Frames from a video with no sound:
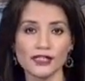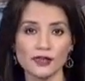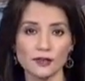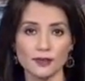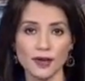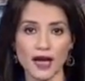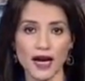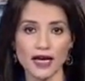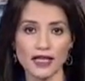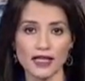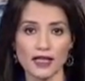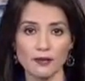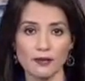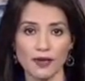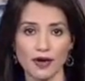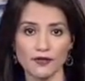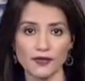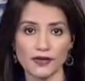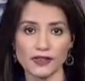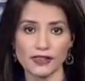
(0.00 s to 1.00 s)
supplied their
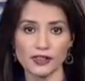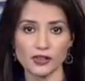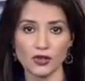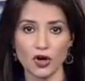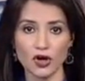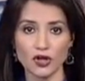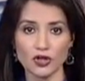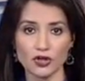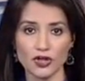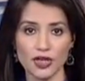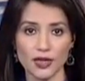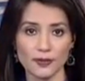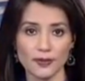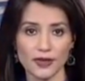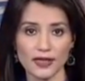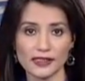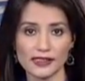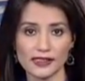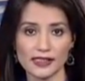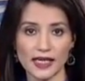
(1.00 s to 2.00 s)
buffer stock to
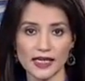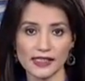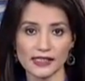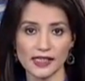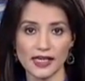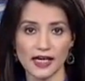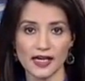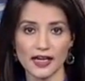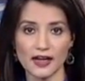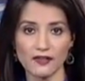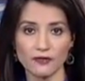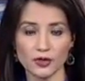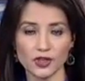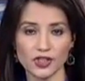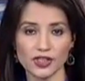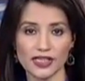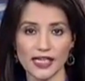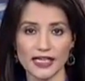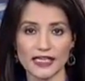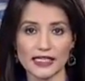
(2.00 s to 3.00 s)
neighbouring states and are left with
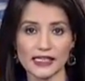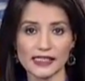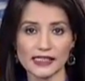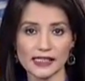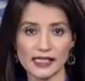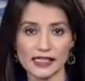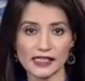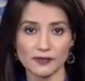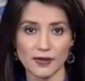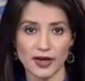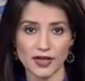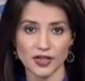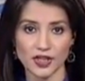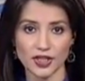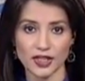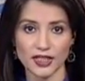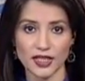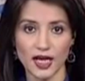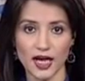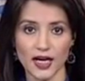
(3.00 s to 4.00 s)
just 86
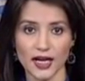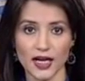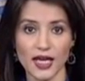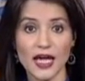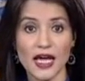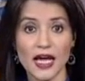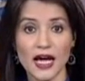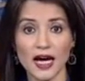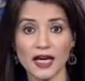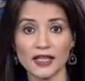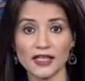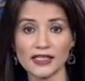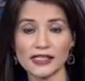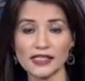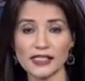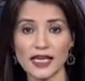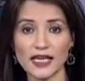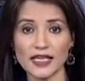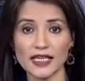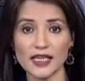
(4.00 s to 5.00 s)
metric ton. The
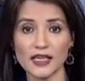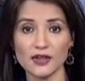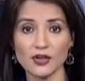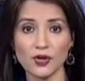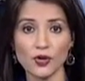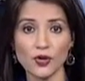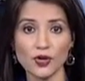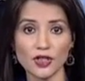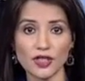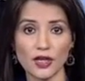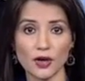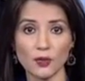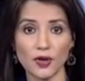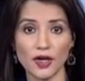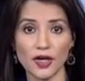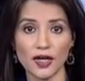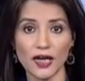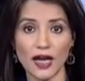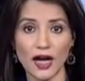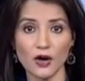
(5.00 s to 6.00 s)
state, he wrote,
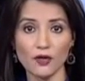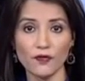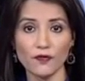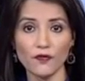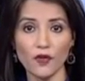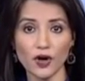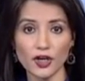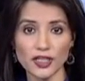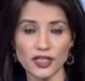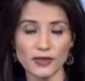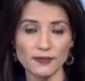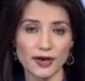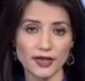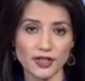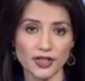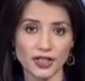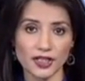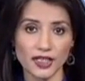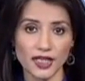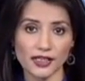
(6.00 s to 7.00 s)
will allow 40
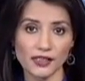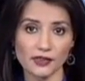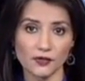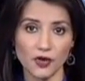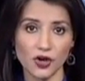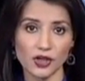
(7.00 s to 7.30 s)
metric tons of